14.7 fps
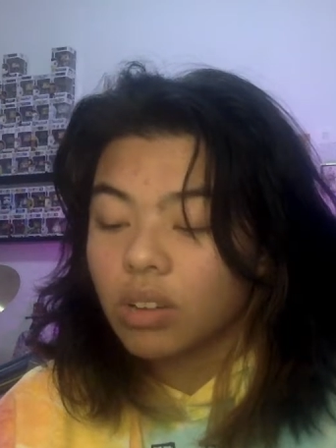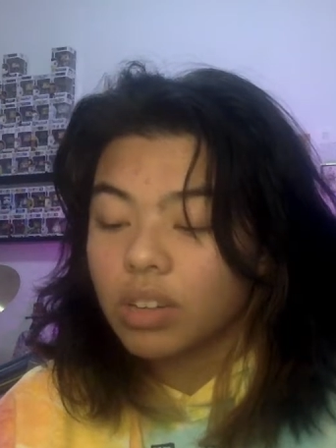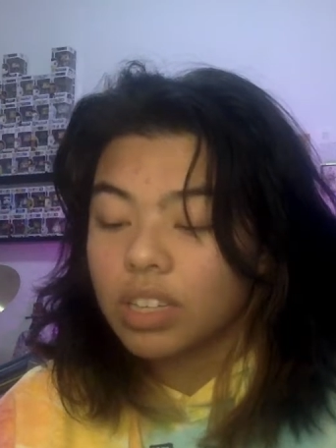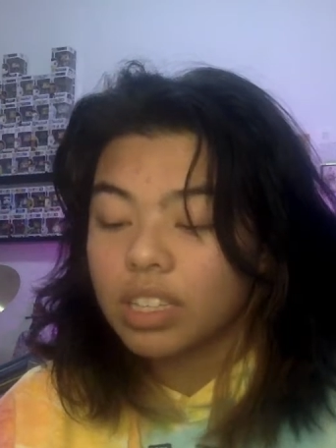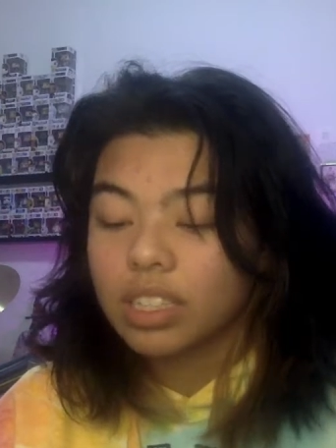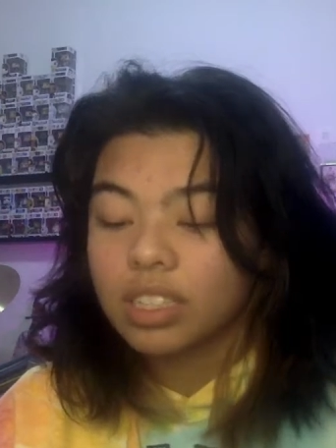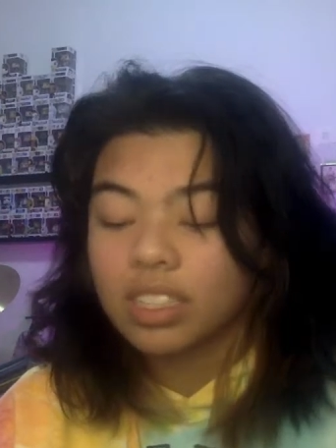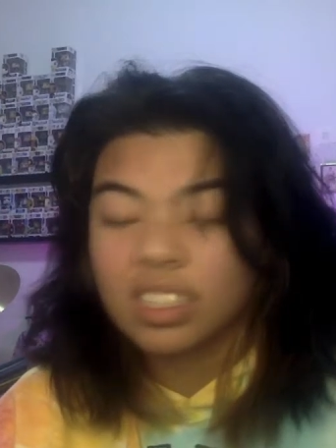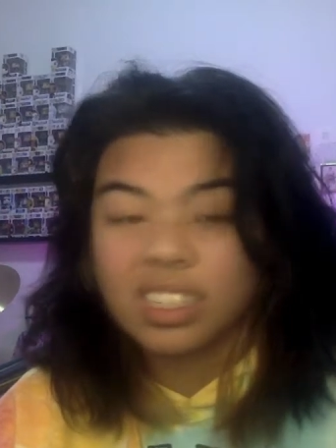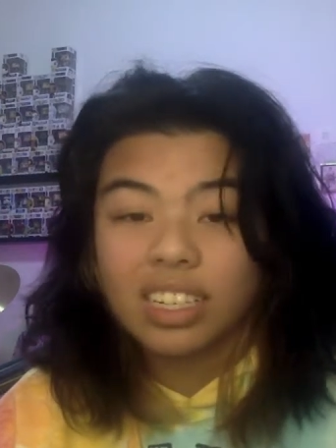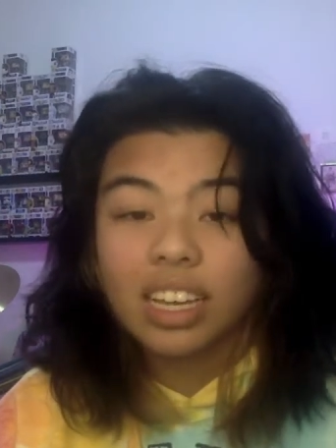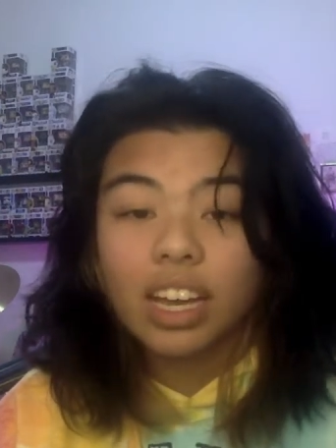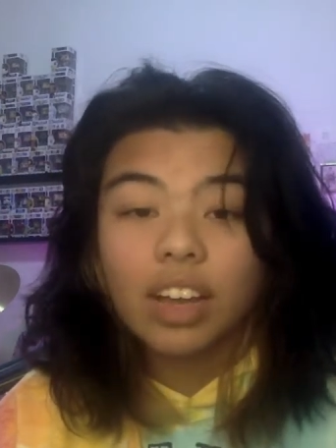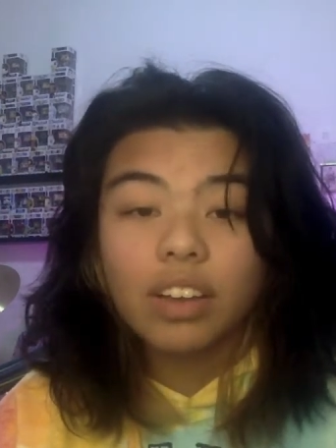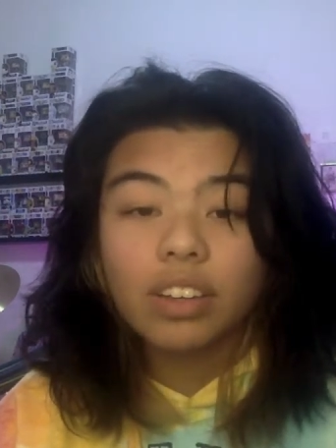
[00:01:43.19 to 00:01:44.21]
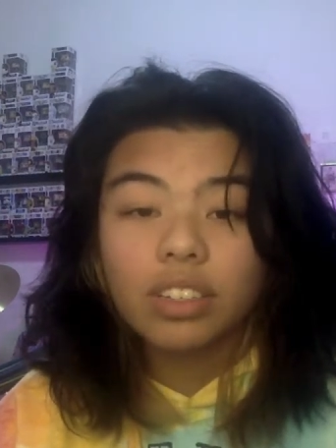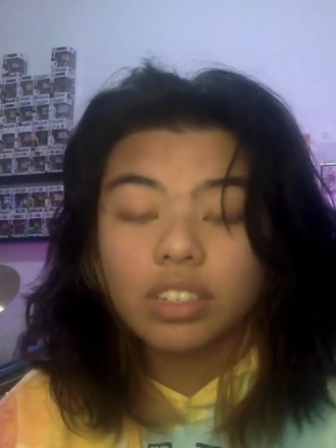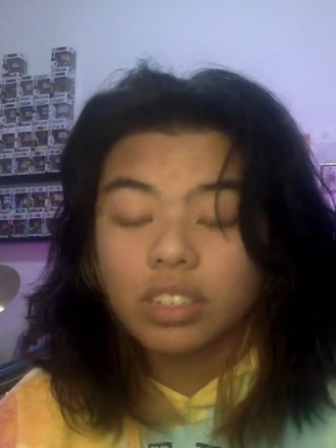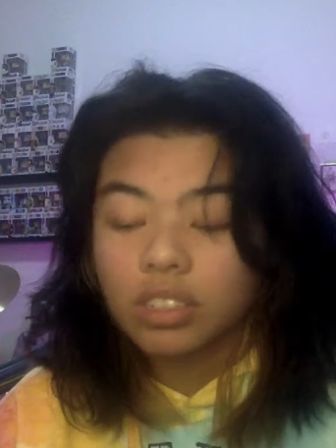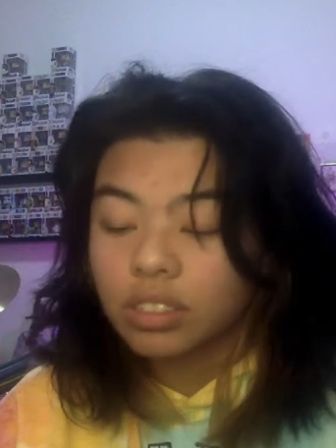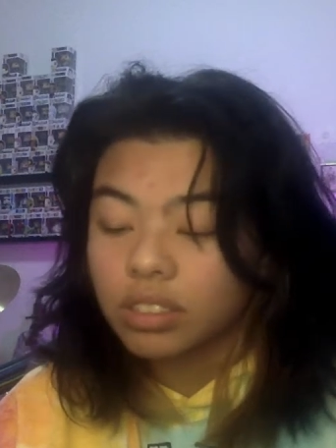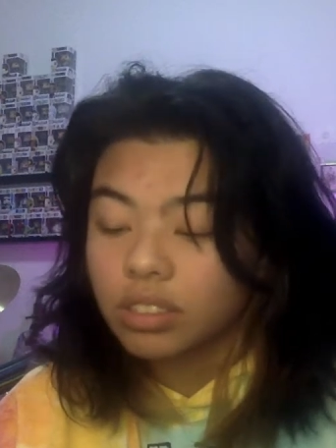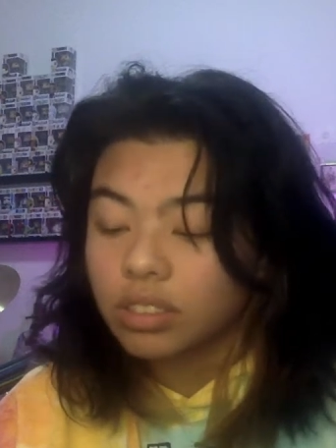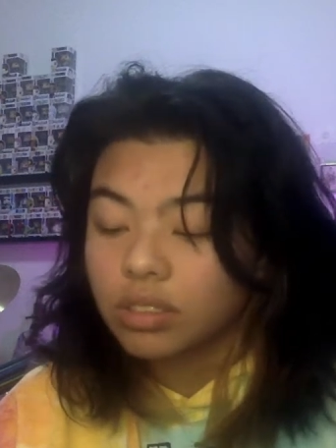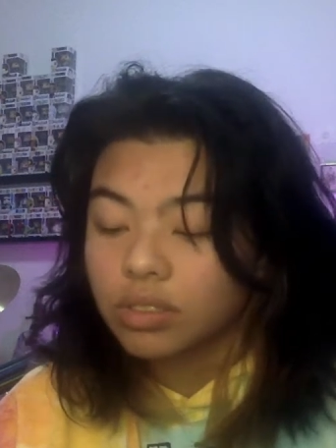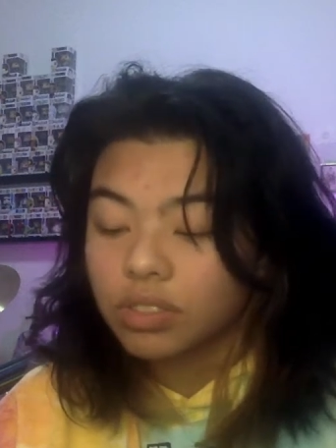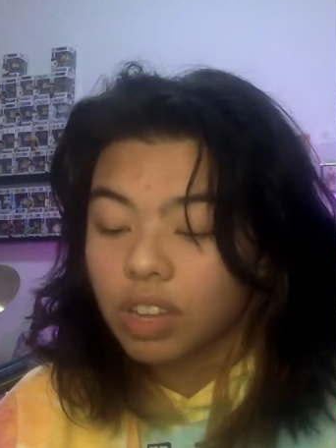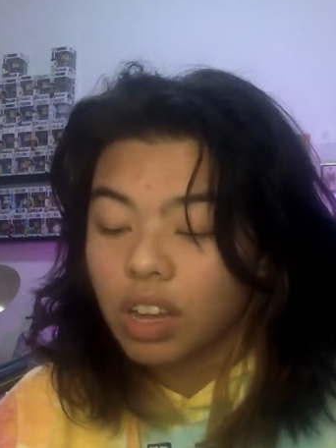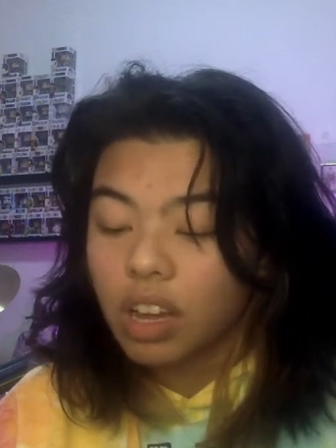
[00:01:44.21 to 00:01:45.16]
and character
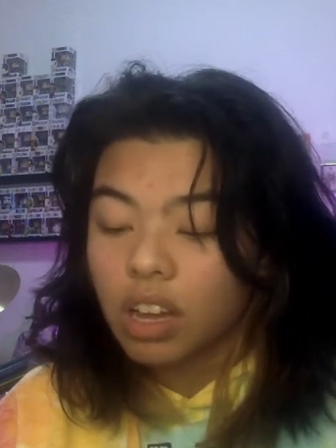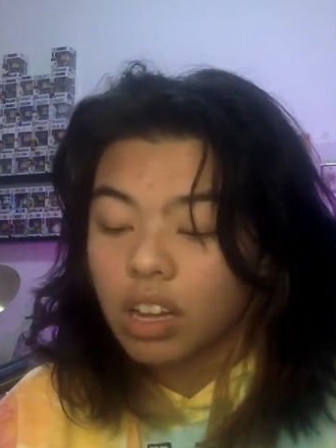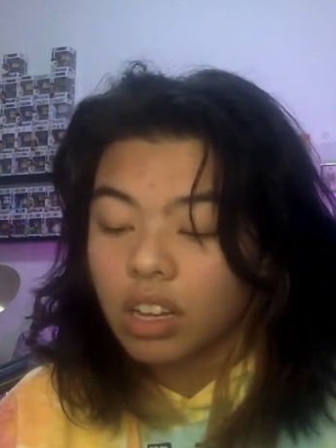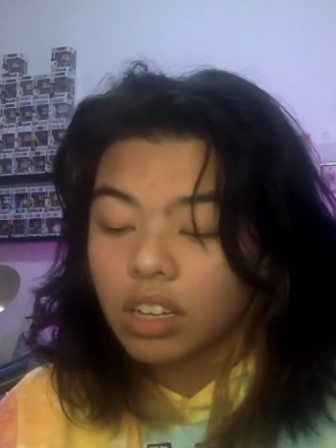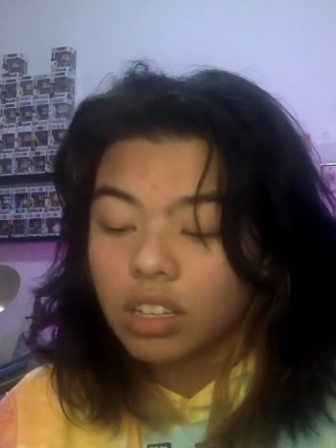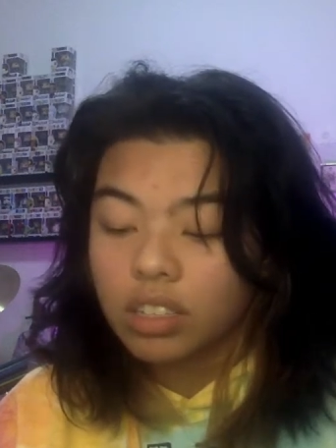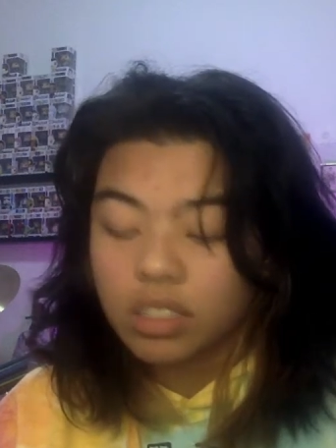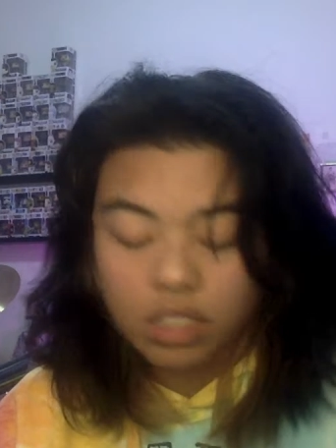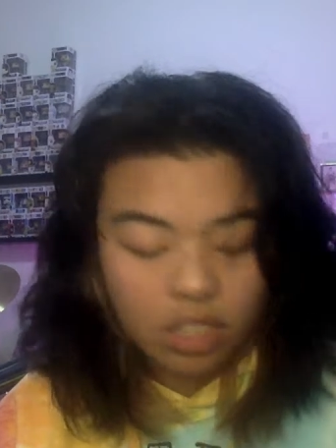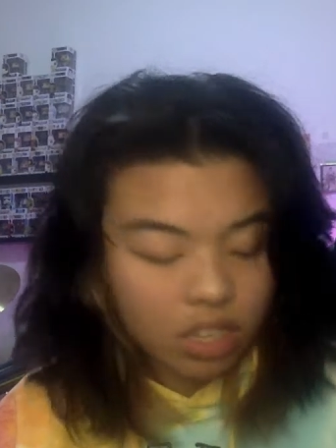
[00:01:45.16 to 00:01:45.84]
flaws.